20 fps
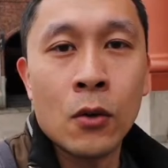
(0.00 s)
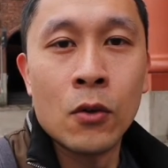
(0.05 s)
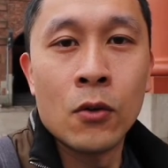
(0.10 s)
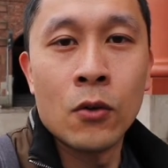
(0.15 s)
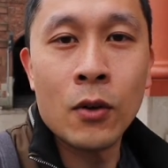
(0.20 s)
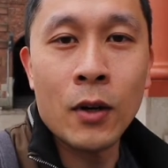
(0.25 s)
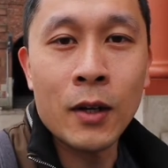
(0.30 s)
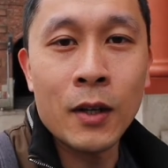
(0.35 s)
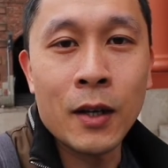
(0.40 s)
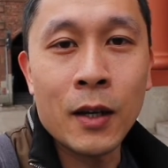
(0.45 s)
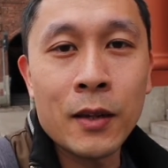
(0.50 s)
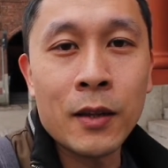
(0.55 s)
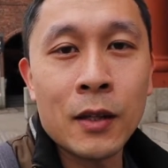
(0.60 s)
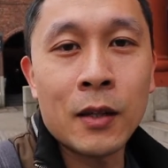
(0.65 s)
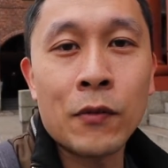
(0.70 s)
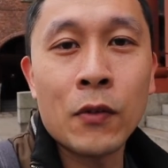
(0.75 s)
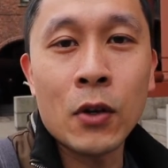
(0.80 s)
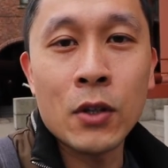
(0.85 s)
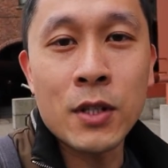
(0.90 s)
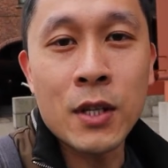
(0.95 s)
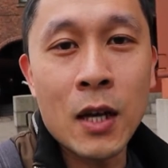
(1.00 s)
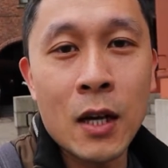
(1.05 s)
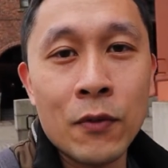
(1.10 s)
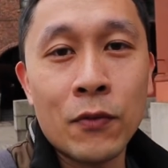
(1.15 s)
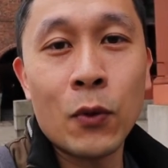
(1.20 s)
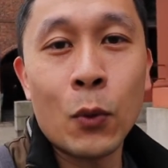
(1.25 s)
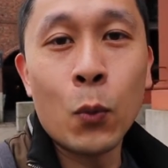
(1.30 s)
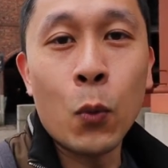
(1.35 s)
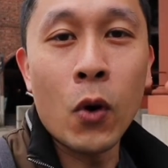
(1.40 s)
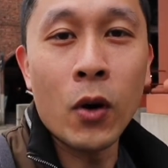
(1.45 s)
Right, I think I've got time
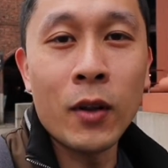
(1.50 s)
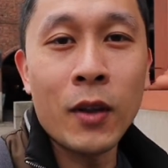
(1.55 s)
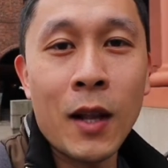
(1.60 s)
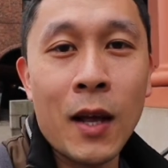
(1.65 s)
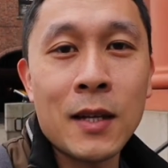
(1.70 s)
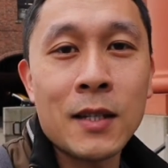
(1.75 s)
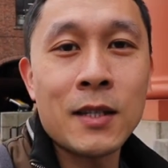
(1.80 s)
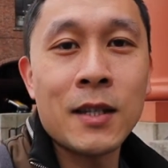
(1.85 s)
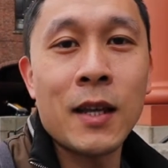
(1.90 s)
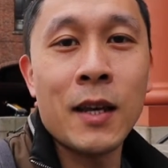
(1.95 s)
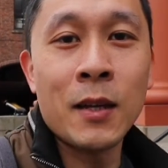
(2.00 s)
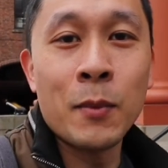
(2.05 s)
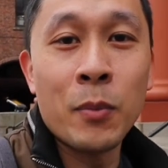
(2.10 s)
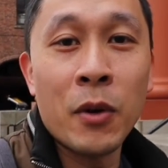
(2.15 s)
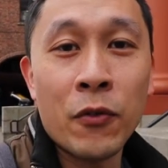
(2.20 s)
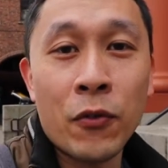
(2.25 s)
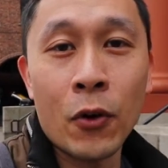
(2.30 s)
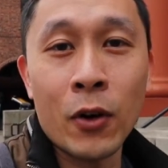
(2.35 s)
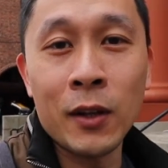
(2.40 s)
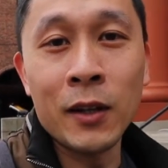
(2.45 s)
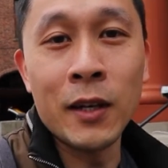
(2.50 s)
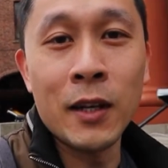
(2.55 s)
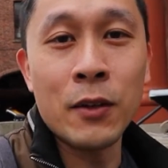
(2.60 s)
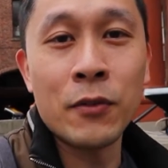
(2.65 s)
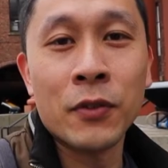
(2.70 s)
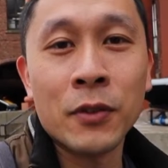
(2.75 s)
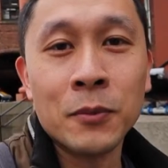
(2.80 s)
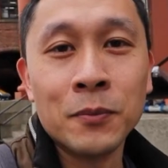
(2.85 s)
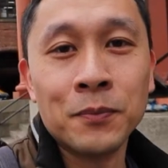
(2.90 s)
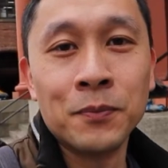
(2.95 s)
for one last thing before I leave.